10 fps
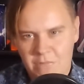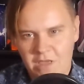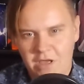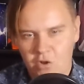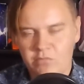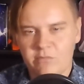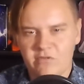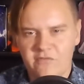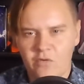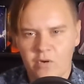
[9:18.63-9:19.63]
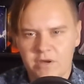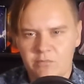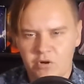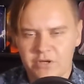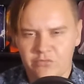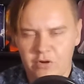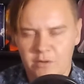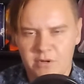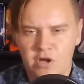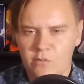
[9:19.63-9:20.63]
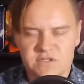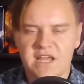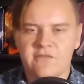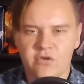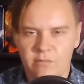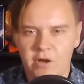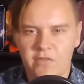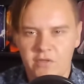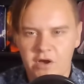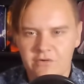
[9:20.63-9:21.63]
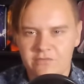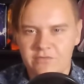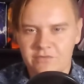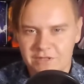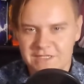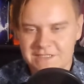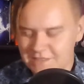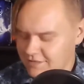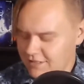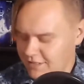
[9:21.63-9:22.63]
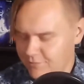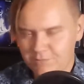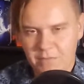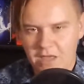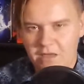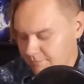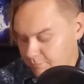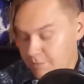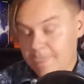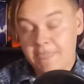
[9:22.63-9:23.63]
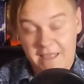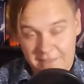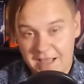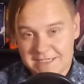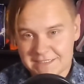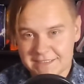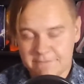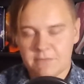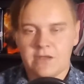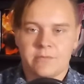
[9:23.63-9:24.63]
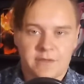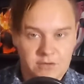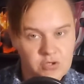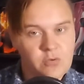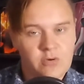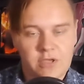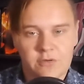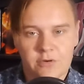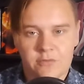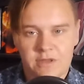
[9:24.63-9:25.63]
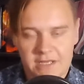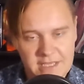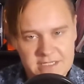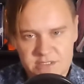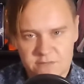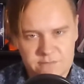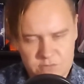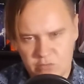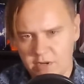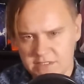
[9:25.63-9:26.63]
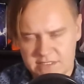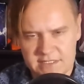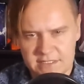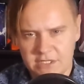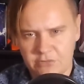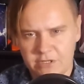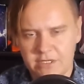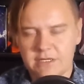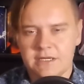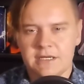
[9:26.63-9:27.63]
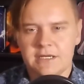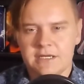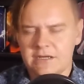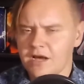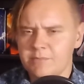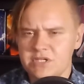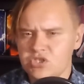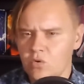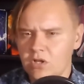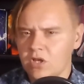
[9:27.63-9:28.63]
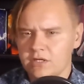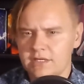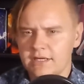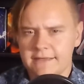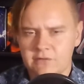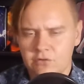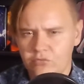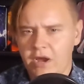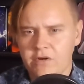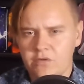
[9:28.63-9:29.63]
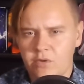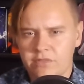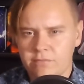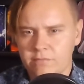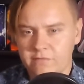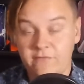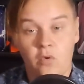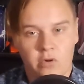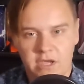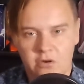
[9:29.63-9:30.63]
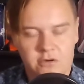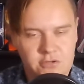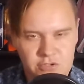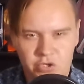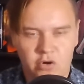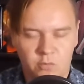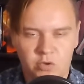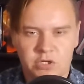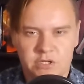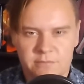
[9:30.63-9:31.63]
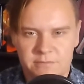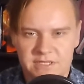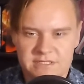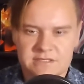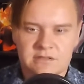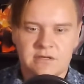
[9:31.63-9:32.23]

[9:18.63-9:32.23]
help them avoid putting Crom in almost every month of this game. And lastly, it'll make the duo hero that I guessed of Tsubasa and Kiria not be so clunky and crowded with 4 characters in their artwork, because